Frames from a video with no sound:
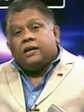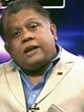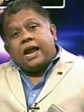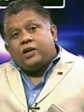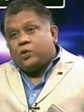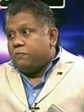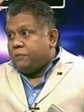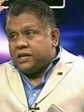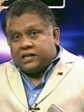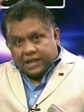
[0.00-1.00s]
tried to
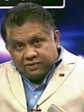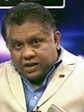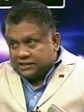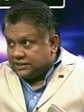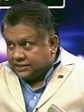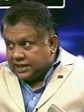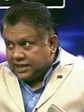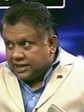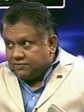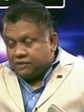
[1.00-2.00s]
impeach the chief justice,
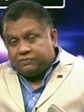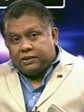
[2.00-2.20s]
sitting chief justice.